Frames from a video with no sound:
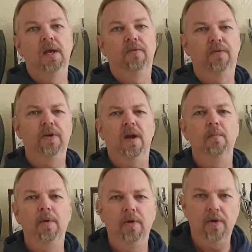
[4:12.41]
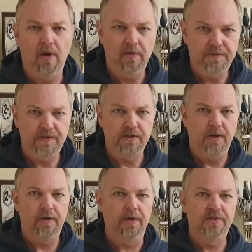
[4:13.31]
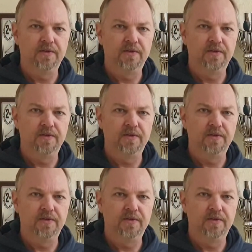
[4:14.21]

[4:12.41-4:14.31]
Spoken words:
for a number of scenarios.